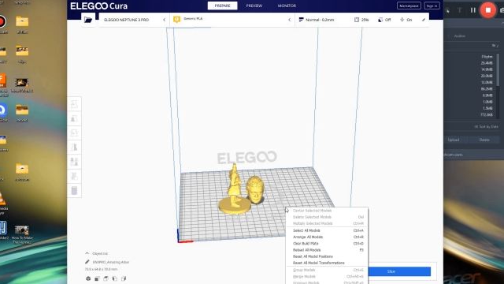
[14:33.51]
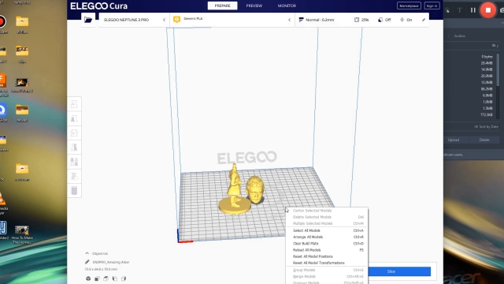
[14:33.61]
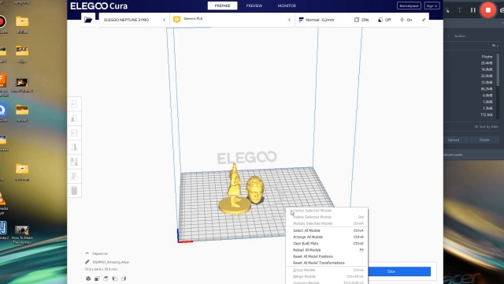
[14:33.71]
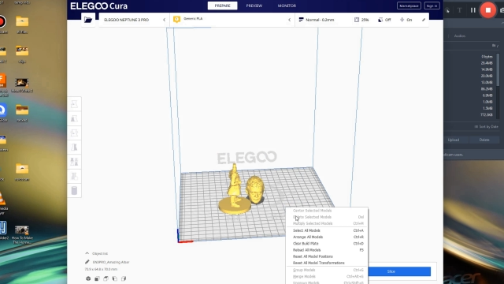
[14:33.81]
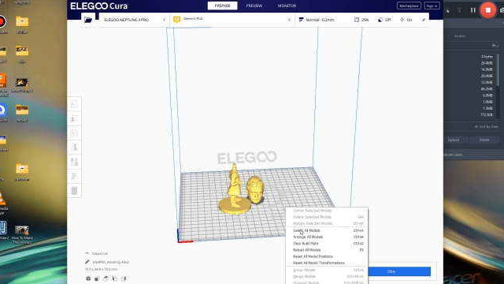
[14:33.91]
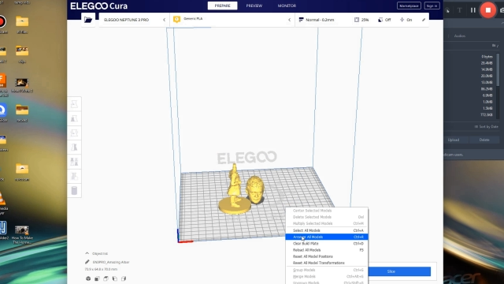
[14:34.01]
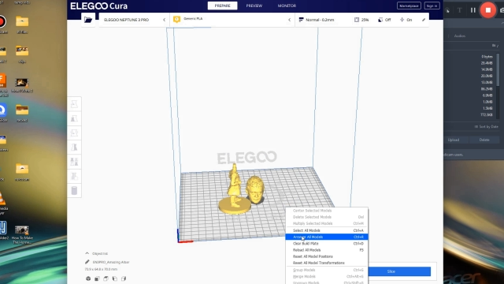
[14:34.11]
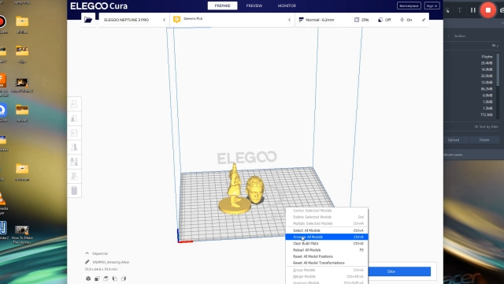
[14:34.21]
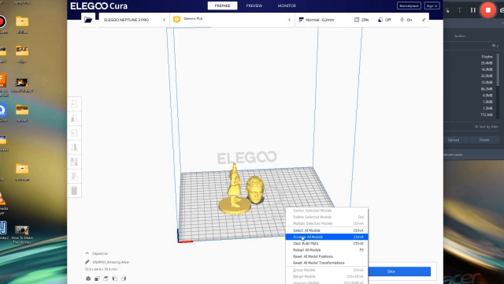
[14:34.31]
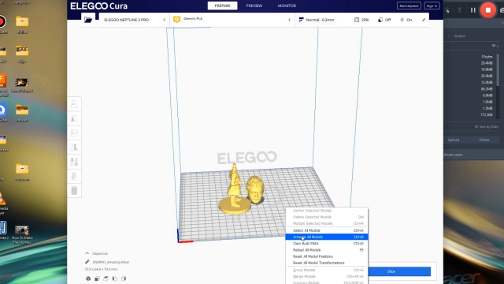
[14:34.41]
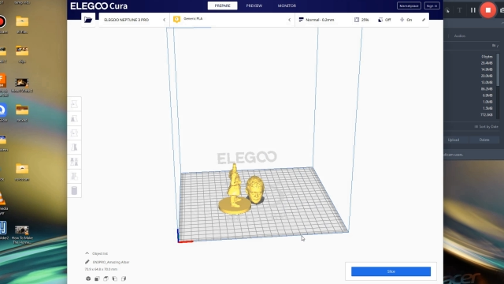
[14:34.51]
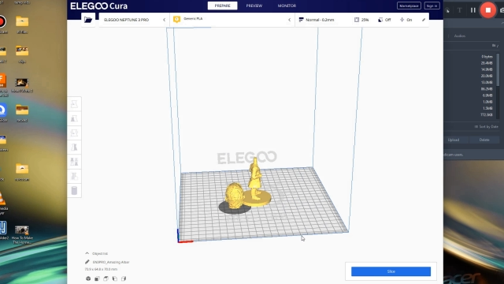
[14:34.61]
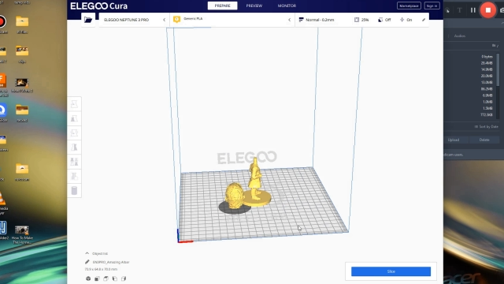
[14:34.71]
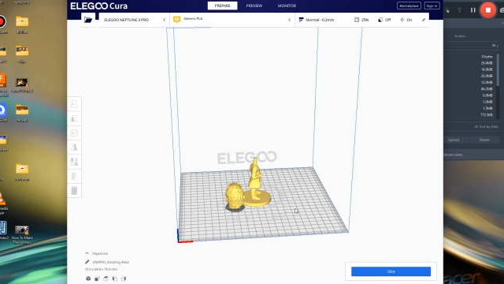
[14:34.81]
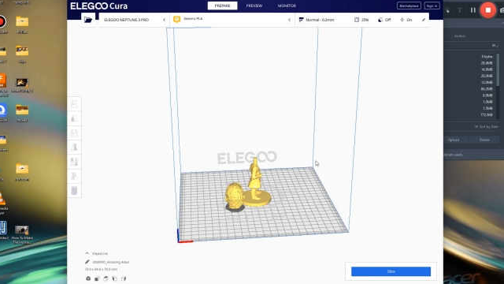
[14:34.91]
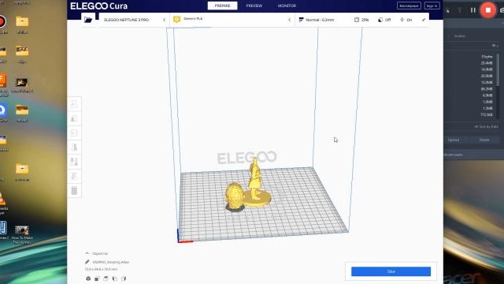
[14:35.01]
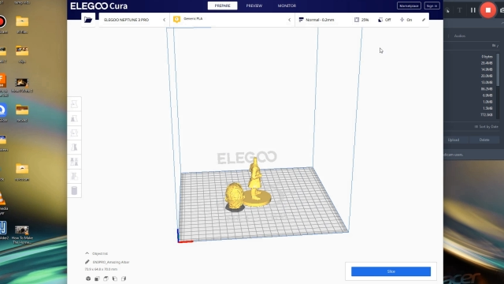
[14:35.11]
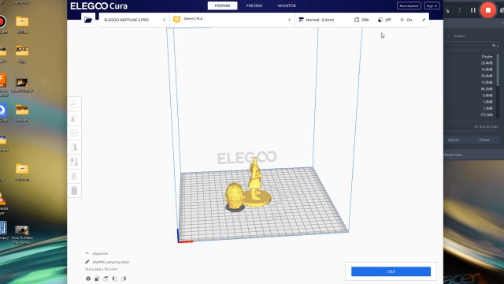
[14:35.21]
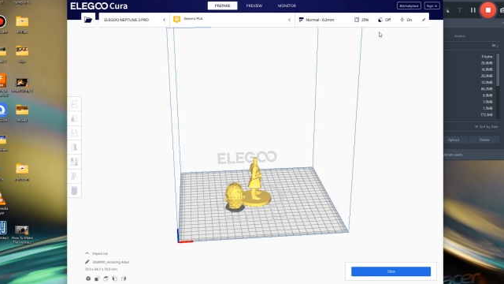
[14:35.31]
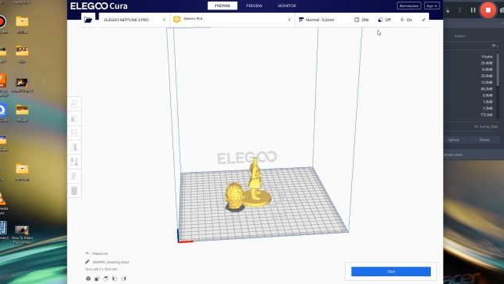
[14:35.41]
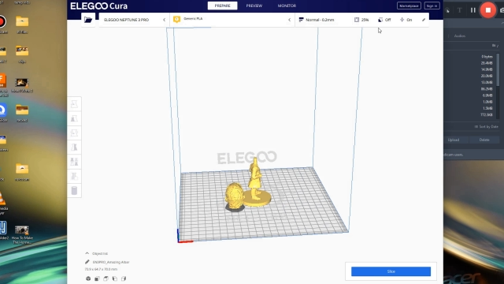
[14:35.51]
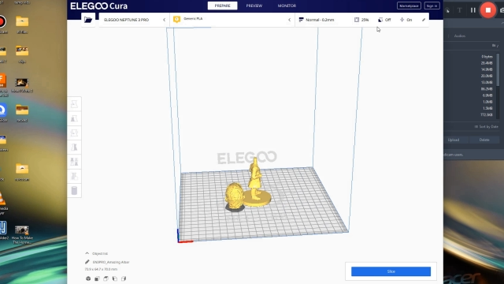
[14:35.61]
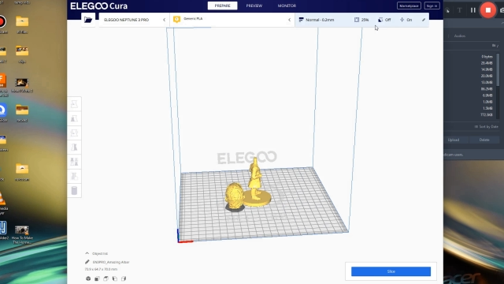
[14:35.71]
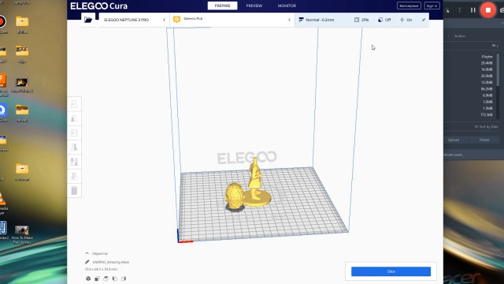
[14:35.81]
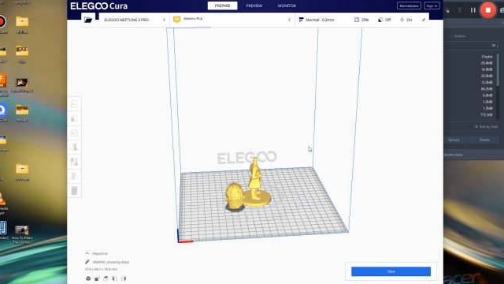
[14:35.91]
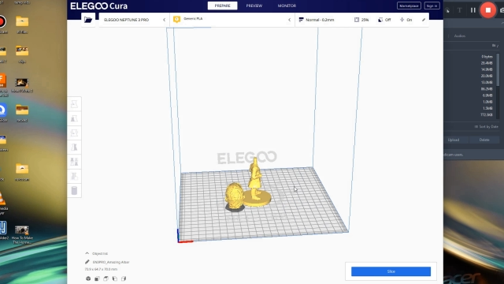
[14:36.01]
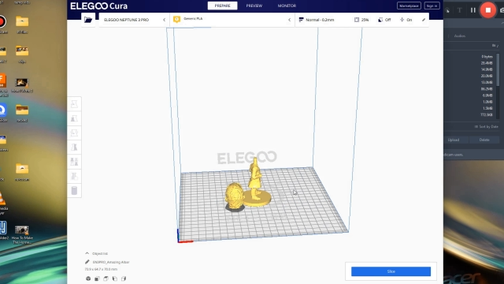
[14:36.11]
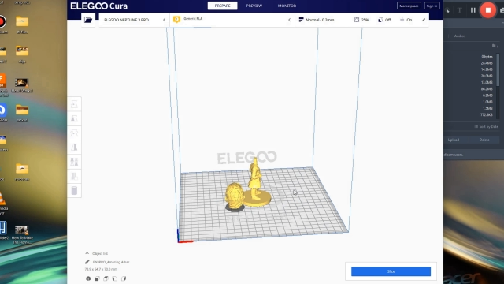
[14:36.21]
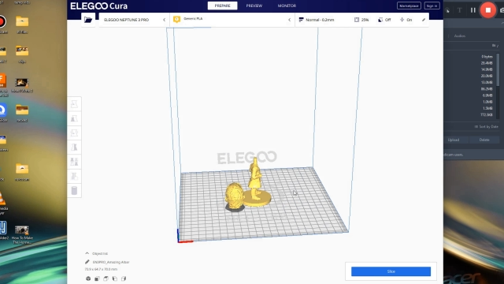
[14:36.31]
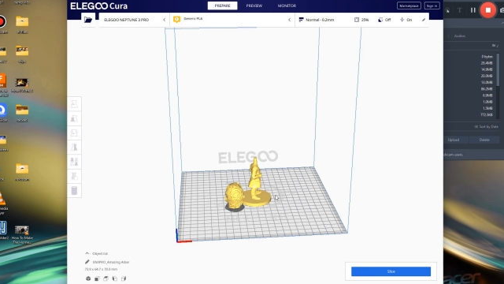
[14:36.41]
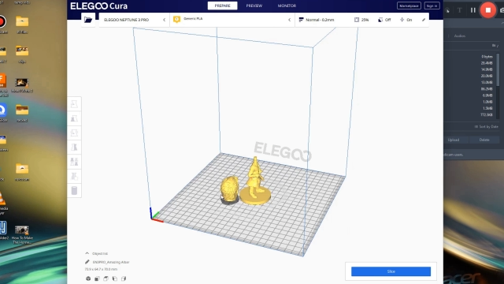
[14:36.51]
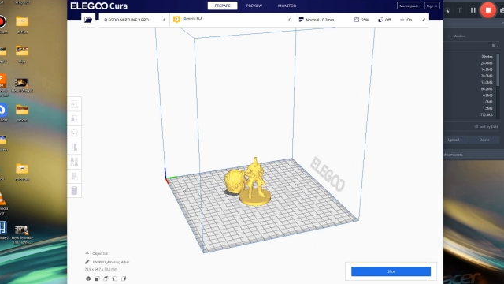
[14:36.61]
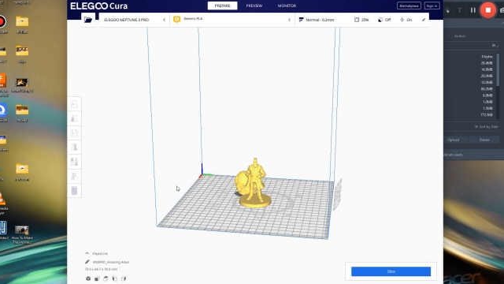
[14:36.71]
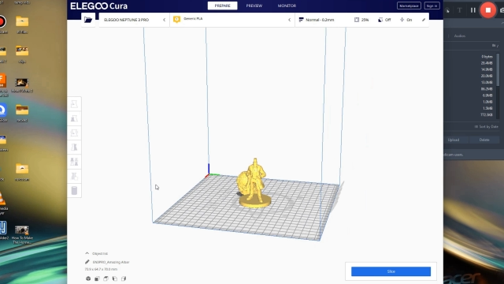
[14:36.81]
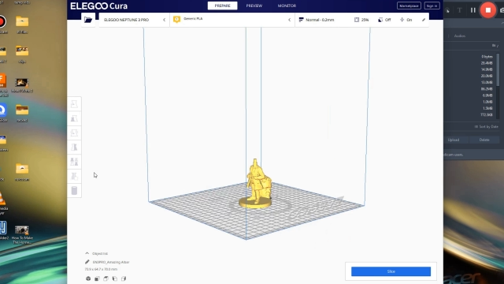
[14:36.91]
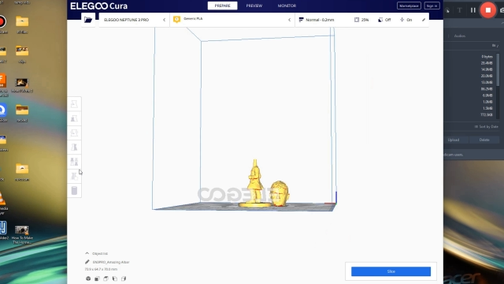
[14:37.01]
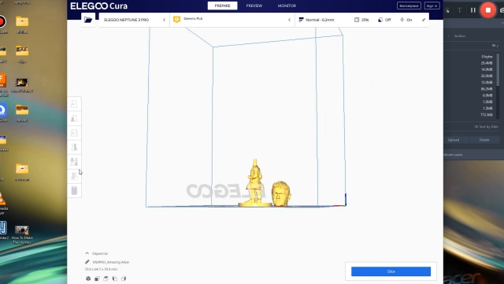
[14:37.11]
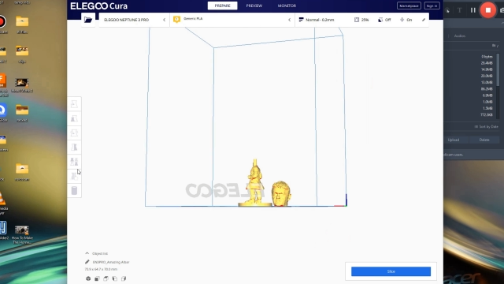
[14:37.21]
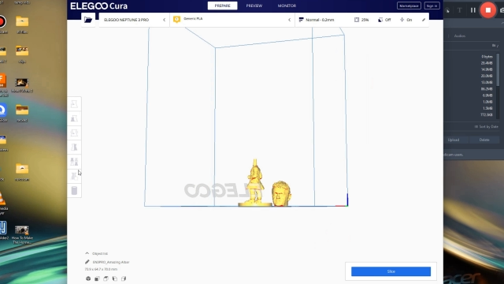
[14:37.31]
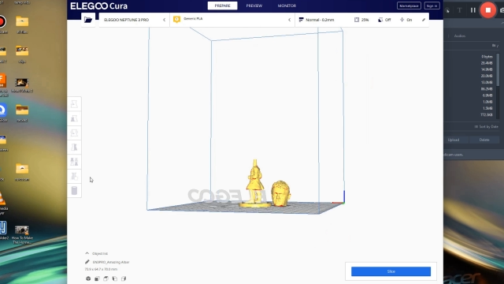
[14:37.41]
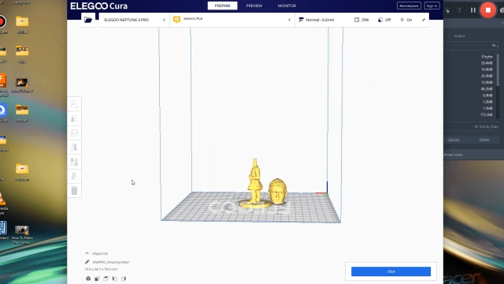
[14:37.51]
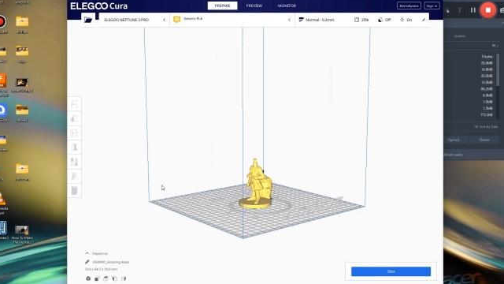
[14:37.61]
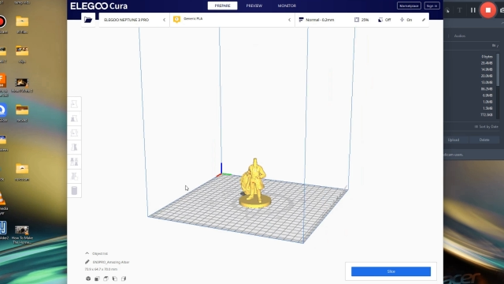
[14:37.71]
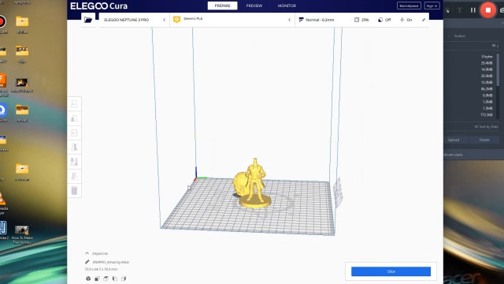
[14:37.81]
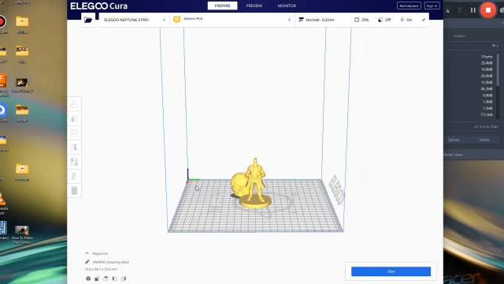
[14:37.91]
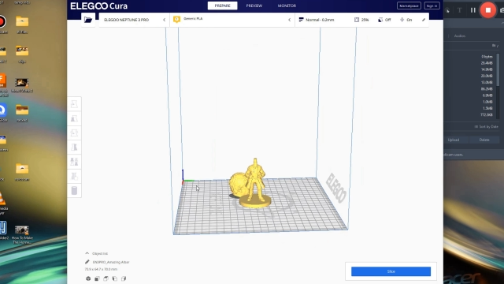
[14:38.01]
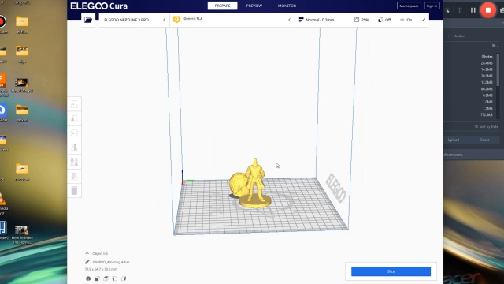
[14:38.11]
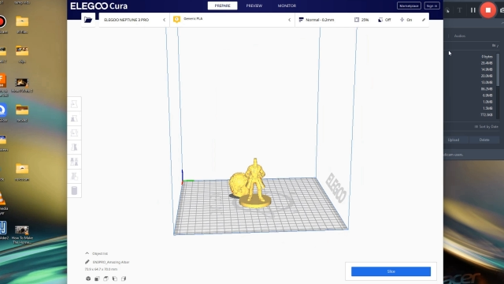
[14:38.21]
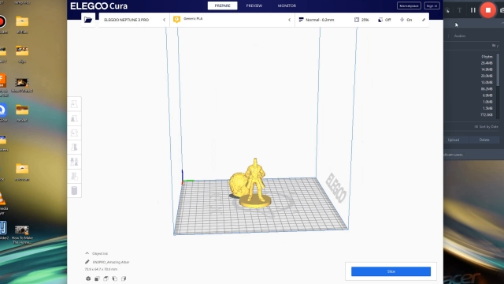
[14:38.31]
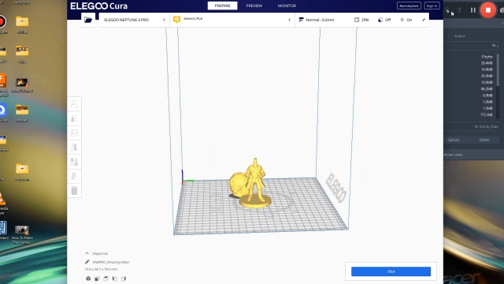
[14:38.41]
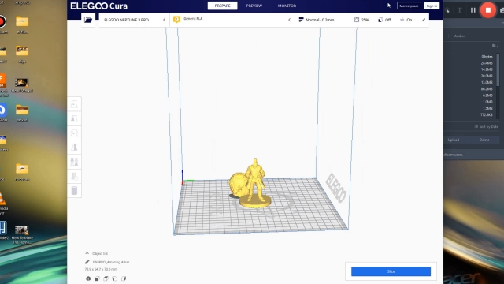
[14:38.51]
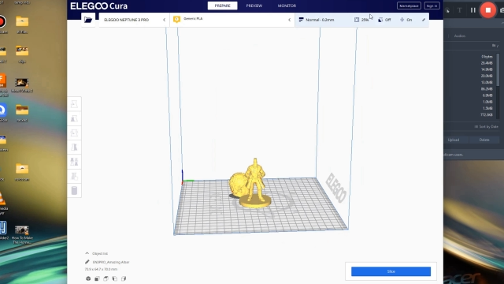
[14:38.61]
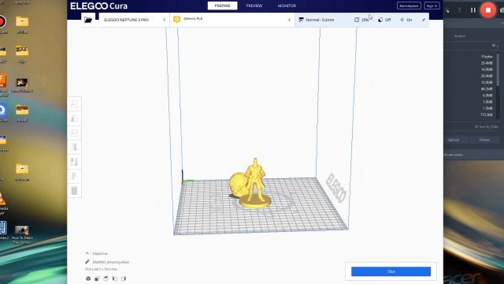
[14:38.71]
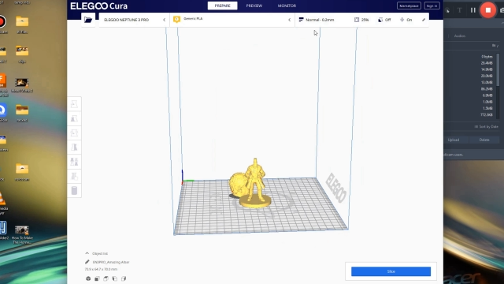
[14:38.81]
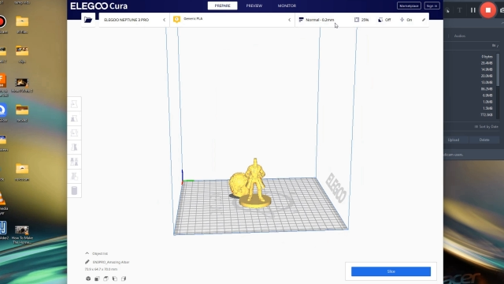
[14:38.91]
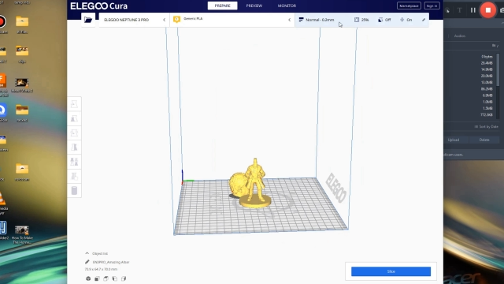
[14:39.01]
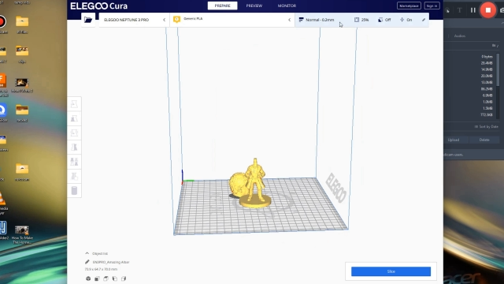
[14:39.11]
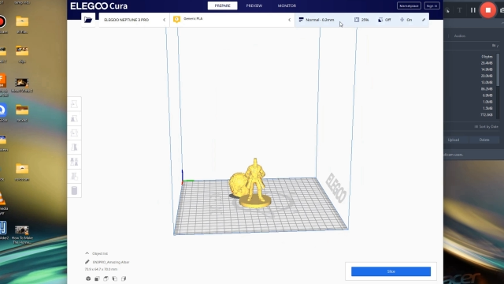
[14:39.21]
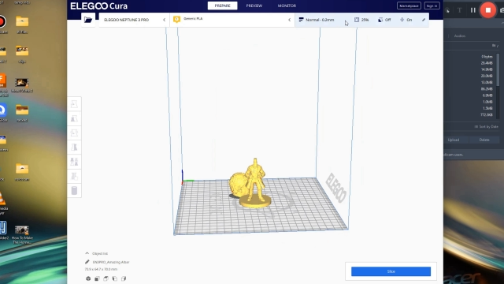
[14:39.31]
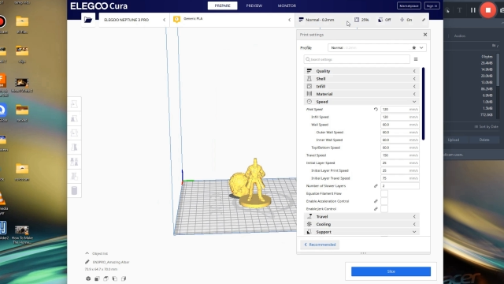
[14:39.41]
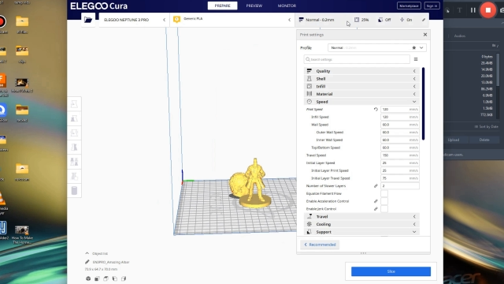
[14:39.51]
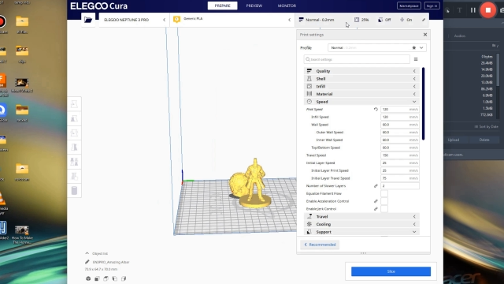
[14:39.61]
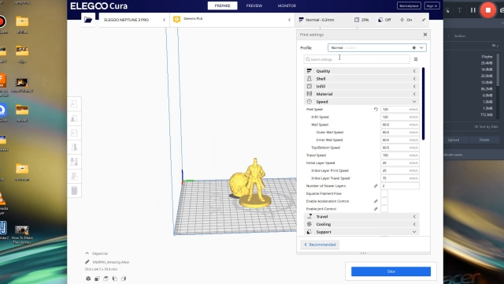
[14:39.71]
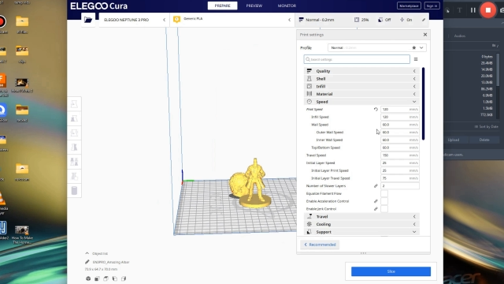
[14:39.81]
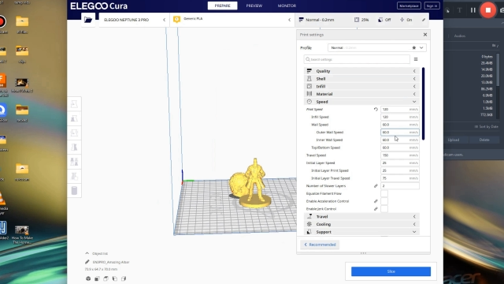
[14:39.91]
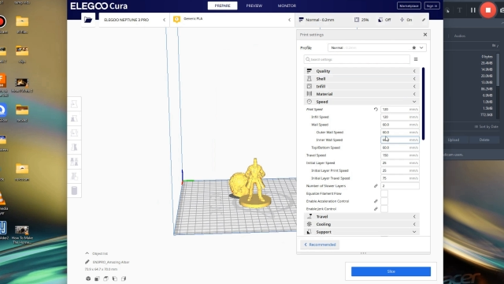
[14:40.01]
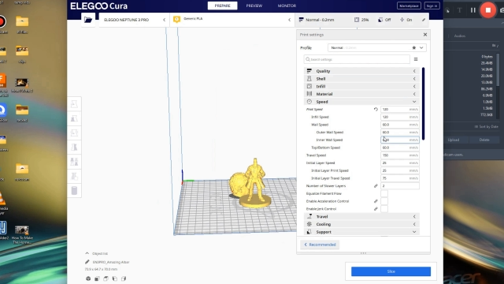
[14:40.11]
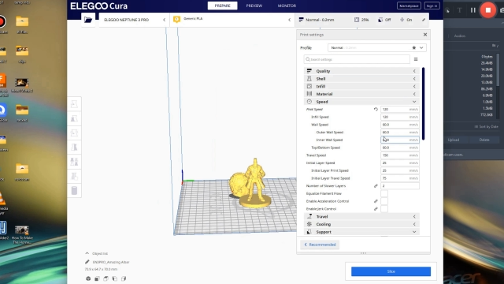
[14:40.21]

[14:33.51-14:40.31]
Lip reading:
No face is visible, so there are no lips to read.